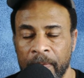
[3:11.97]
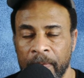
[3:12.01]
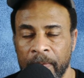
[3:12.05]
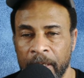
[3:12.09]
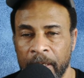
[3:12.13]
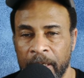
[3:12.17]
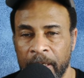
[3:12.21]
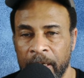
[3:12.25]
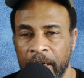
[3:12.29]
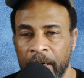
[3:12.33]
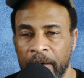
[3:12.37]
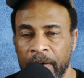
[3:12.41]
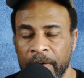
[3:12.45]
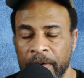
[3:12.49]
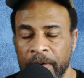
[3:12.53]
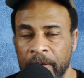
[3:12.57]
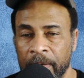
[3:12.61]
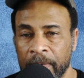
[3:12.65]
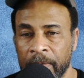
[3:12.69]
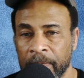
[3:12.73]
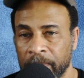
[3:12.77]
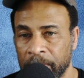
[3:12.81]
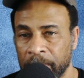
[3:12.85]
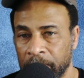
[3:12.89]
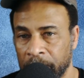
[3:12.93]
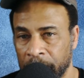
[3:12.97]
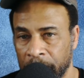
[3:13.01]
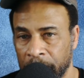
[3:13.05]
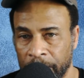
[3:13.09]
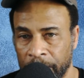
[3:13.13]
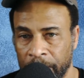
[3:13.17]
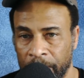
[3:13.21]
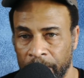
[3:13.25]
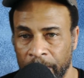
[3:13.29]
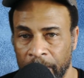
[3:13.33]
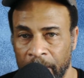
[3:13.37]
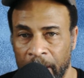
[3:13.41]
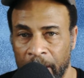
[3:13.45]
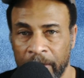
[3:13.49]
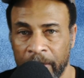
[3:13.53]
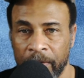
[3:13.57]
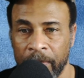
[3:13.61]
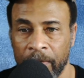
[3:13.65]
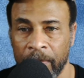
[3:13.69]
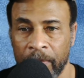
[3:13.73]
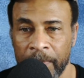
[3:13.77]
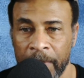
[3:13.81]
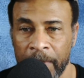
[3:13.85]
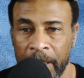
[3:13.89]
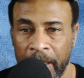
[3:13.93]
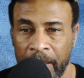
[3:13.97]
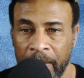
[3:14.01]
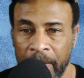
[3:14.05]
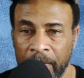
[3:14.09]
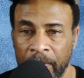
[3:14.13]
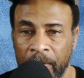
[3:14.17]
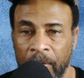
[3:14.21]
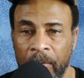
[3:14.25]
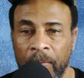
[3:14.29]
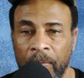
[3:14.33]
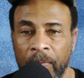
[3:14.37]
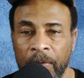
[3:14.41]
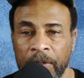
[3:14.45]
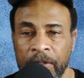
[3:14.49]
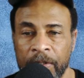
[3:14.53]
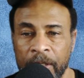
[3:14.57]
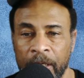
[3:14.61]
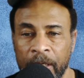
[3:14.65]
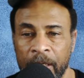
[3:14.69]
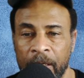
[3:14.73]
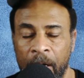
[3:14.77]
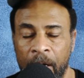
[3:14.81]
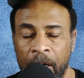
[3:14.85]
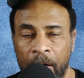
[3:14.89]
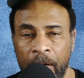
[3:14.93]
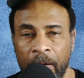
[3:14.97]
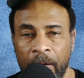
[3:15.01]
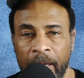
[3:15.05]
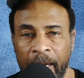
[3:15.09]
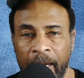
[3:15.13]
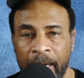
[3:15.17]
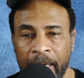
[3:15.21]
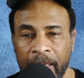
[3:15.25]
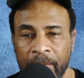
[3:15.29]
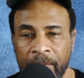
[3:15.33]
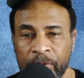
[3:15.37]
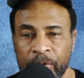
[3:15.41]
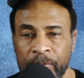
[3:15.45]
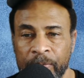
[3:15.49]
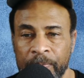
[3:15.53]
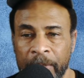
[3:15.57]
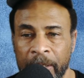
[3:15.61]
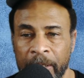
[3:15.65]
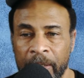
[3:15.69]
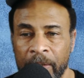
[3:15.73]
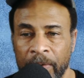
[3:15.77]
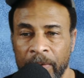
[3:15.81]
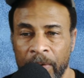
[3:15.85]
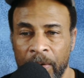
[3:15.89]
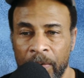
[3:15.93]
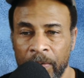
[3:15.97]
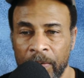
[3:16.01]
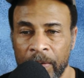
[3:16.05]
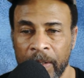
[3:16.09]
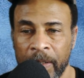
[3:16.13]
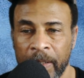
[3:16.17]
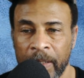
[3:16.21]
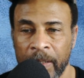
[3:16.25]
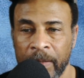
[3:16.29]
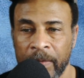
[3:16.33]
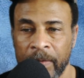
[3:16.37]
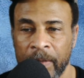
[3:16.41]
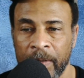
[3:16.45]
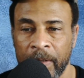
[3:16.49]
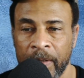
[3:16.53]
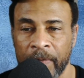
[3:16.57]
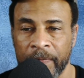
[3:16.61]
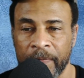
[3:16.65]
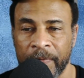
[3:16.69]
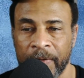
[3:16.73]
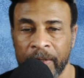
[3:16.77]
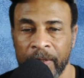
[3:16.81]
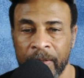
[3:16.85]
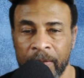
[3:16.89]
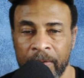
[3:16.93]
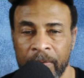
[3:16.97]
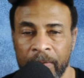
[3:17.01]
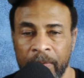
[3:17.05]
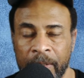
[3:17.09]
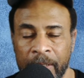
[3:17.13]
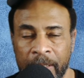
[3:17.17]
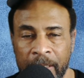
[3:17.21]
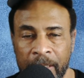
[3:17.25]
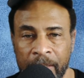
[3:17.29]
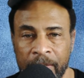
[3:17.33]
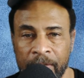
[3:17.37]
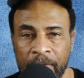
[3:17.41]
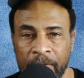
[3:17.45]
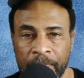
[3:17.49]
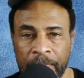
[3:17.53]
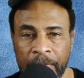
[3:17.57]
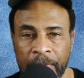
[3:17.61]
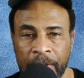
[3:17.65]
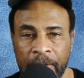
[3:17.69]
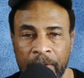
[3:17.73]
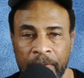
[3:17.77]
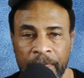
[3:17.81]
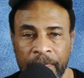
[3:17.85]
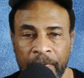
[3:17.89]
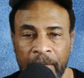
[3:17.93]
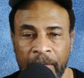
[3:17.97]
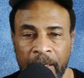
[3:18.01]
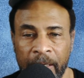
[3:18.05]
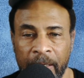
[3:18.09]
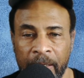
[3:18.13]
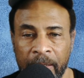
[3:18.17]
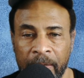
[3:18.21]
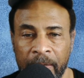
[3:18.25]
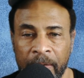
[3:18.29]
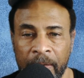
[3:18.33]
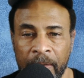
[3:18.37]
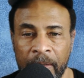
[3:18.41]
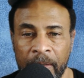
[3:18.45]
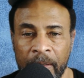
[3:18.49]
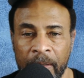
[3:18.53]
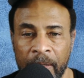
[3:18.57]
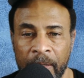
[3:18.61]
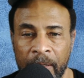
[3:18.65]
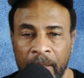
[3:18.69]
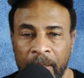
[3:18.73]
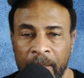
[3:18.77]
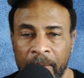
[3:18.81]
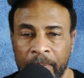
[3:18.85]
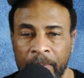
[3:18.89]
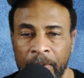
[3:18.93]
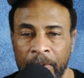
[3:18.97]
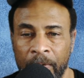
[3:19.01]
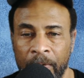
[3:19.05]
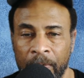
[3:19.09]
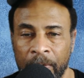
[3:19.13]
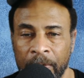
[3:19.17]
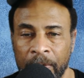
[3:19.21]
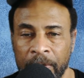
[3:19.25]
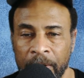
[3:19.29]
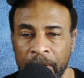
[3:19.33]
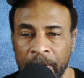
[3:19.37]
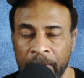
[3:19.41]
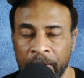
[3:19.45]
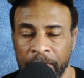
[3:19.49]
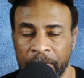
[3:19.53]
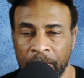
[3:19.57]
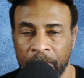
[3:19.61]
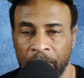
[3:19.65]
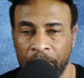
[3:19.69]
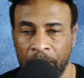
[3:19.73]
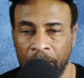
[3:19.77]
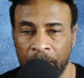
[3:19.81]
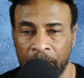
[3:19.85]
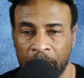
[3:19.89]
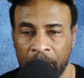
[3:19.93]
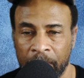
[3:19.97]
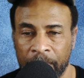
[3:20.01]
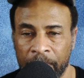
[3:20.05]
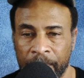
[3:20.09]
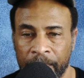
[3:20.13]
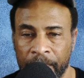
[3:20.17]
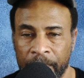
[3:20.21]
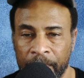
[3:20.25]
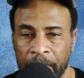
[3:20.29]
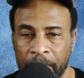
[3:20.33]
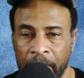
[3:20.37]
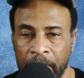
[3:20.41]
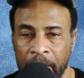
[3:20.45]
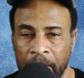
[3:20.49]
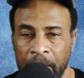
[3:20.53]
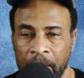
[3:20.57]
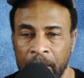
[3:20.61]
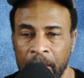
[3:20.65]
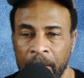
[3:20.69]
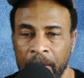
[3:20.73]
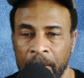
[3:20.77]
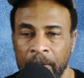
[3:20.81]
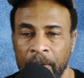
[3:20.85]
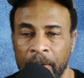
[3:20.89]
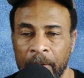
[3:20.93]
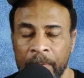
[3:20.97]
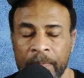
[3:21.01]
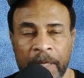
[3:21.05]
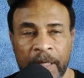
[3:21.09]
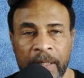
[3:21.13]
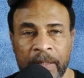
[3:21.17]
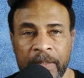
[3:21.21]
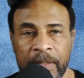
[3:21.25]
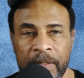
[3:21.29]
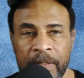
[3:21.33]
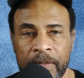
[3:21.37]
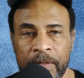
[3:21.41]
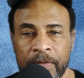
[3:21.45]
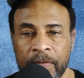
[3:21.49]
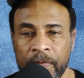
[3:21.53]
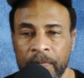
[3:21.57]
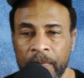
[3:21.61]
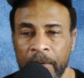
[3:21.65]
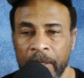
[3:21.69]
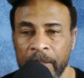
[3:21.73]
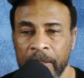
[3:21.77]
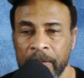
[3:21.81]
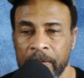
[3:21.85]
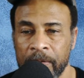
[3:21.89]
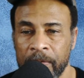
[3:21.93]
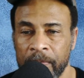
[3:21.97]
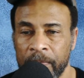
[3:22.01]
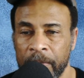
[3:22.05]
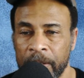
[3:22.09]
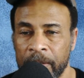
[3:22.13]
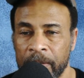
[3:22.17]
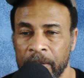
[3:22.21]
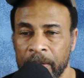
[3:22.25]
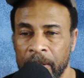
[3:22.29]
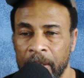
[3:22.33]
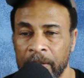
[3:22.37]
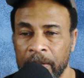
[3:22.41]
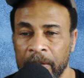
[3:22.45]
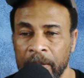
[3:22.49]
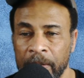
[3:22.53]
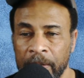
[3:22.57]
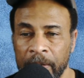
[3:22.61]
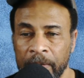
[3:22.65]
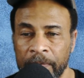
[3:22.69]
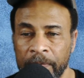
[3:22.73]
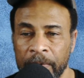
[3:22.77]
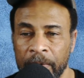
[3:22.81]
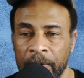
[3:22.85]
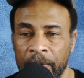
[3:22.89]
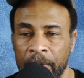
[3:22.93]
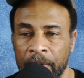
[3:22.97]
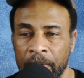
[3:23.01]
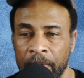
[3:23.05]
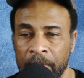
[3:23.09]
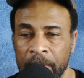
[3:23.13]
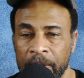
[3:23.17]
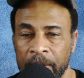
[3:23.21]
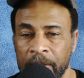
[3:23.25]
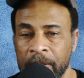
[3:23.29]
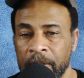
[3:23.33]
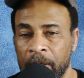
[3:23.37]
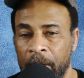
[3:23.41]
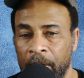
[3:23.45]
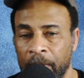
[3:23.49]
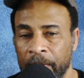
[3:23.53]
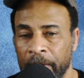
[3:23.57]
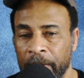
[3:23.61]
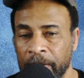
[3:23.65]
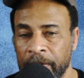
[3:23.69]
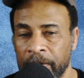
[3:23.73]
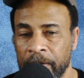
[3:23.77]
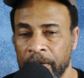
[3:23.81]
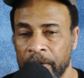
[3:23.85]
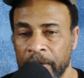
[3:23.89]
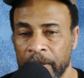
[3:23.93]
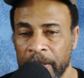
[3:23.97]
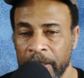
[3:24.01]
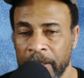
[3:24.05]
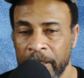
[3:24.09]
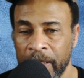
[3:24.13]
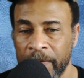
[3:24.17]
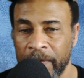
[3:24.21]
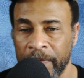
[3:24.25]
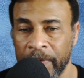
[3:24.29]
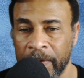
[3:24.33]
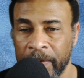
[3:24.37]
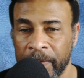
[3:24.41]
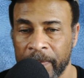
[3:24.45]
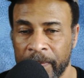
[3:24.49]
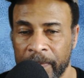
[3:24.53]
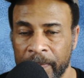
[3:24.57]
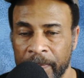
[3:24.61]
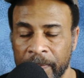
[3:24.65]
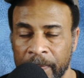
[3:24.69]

the carrier, someone like you or me, would check all items being loaded into their vehicle against a bill of lading or delivery order. There are many situations in which a delivery order is all that you're given.